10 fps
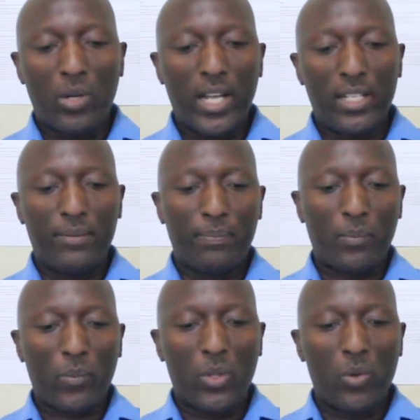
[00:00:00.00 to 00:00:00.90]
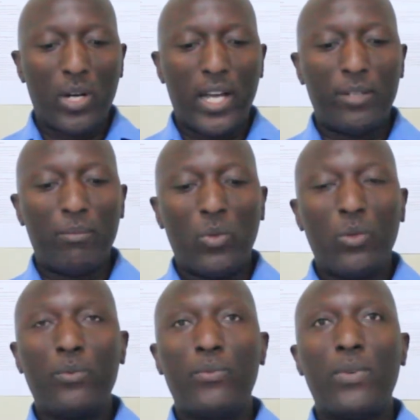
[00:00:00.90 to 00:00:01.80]
you can
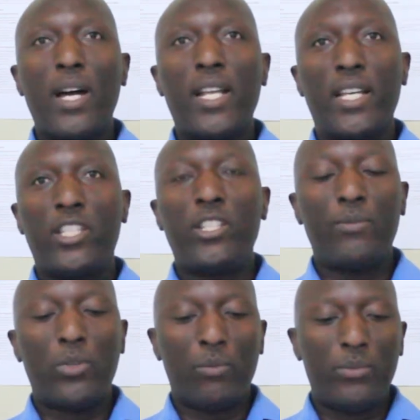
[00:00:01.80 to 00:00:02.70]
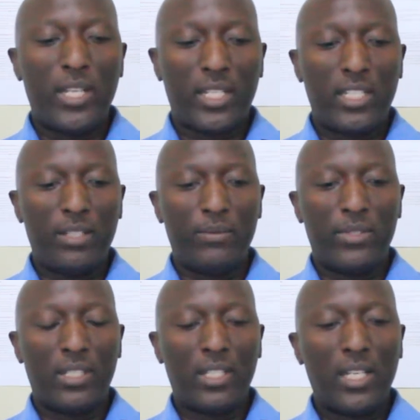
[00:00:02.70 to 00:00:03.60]
move and achieve your
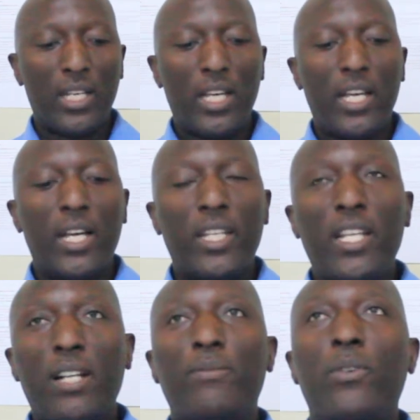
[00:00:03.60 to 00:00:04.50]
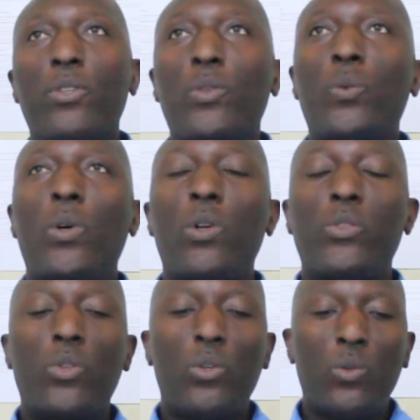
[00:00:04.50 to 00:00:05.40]
objectives. Therefore, we
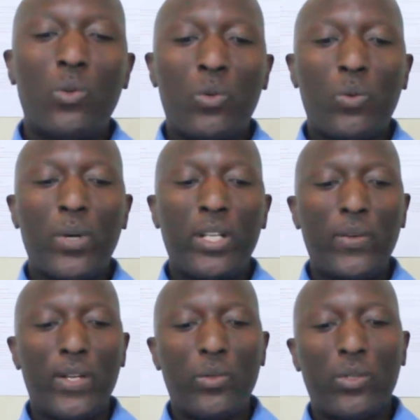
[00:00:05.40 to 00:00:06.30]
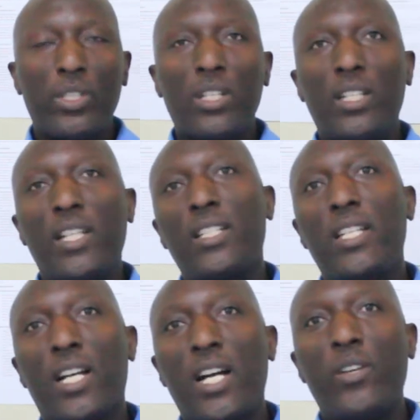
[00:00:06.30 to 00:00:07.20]
also look when they were talking that
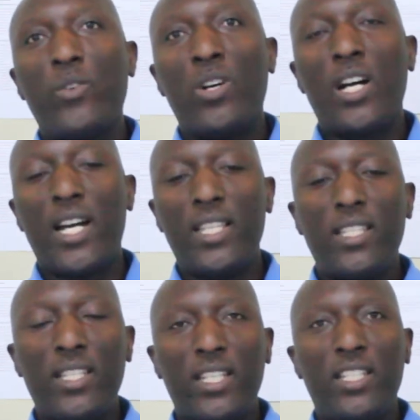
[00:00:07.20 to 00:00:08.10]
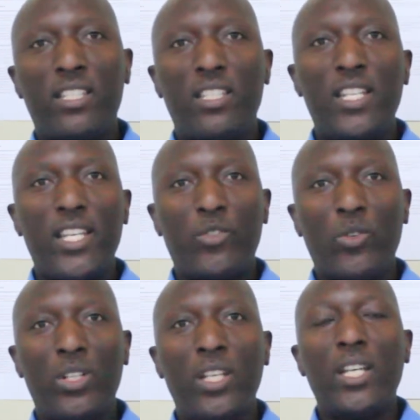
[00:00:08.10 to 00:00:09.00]
the Canoe has a
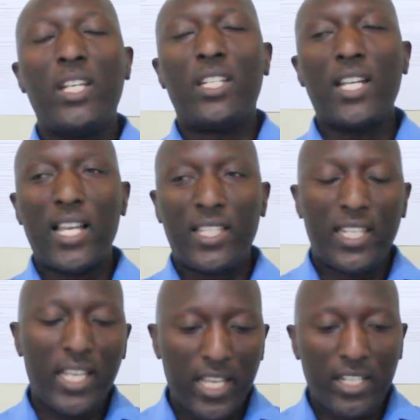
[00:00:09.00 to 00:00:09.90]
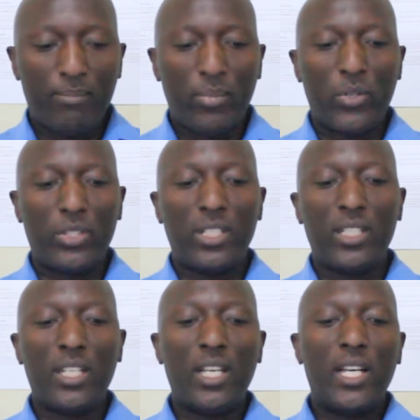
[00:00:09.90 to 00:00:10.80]
destination, it has the end point,